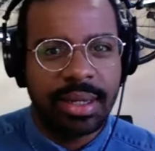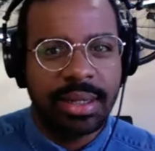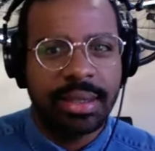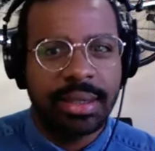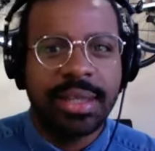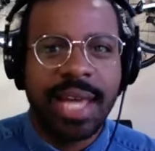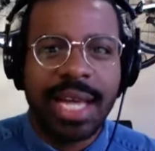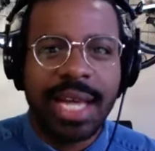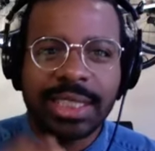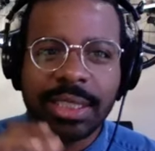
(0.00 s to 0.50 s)

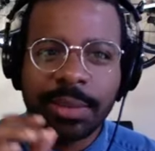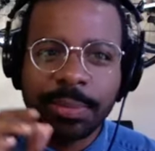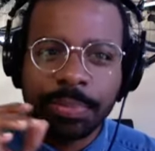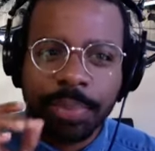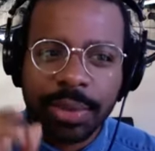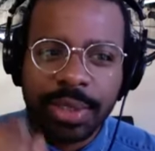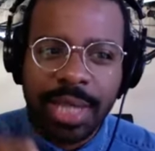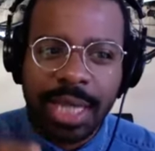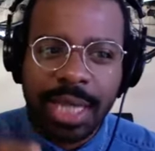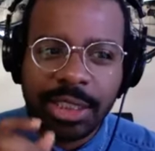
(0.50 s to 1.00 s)
that's a
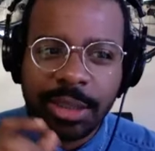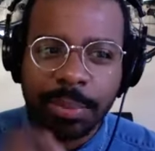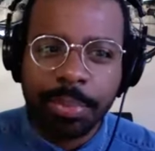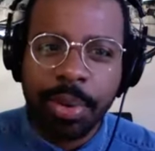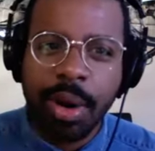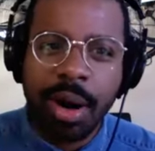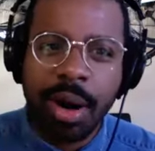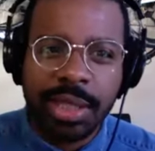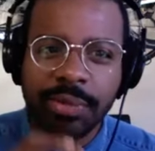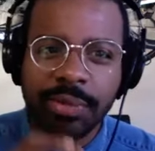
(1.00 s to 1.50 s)
that's a
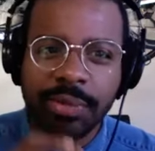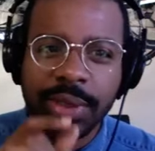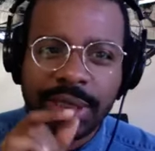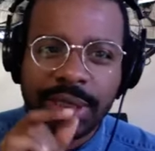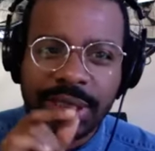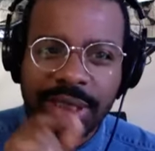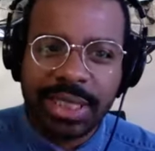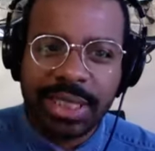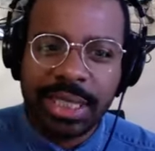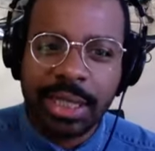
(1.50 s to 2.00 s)
part that we
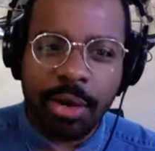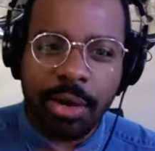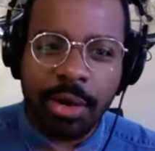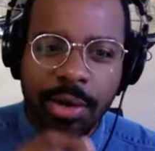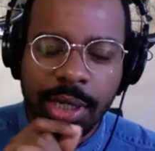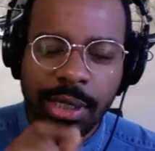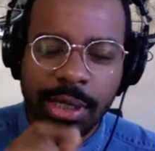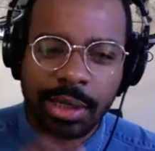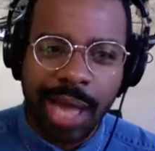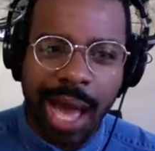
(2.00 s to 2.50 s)
stick on
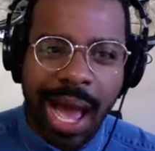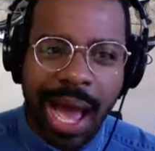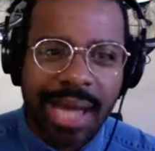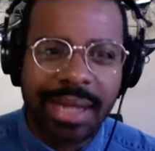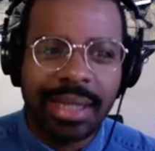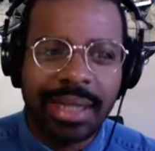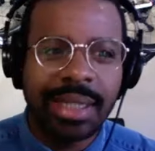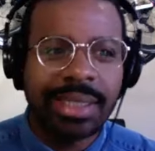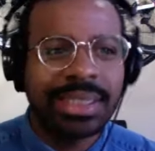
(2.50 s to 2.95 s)
a lot.